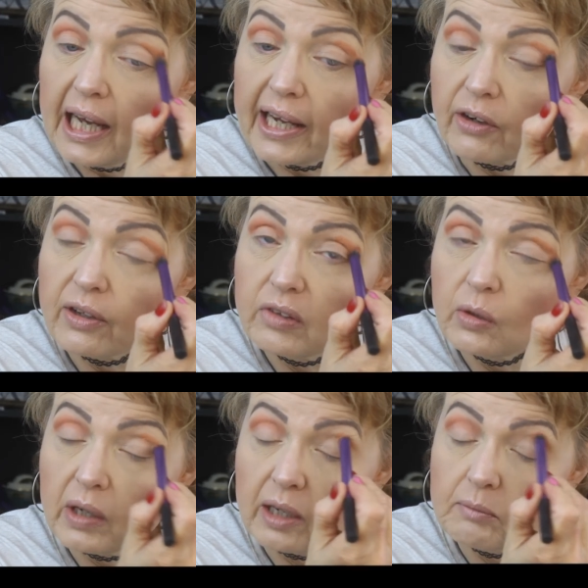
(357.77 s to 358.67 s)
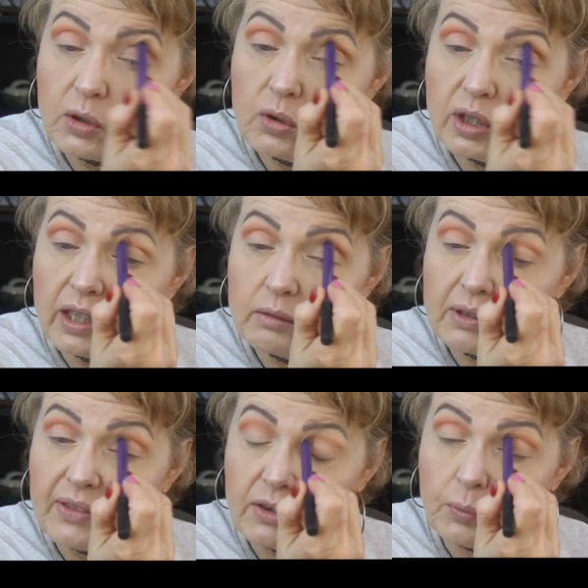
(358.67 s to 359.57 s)
I don't even know what I'm doing,
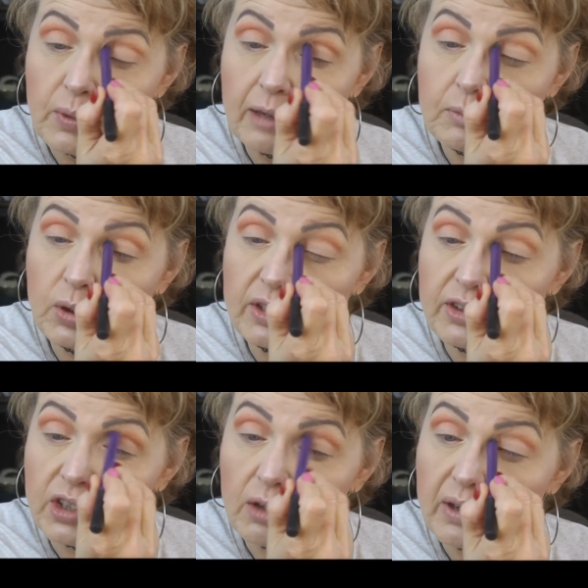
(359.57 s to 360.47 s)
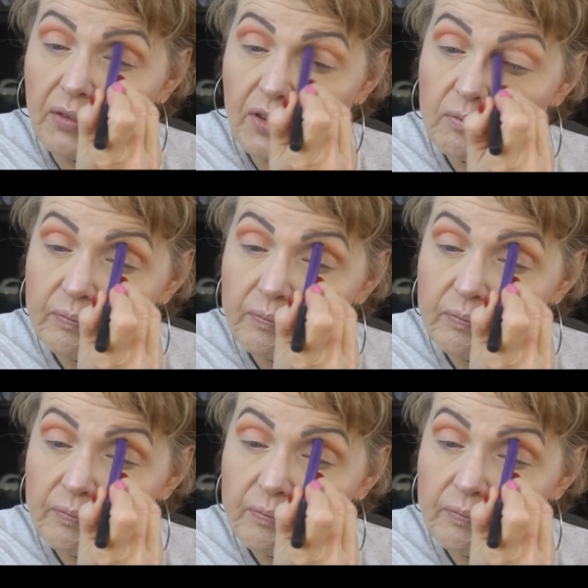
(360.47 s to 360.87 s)
but that's what I'm doing to start with.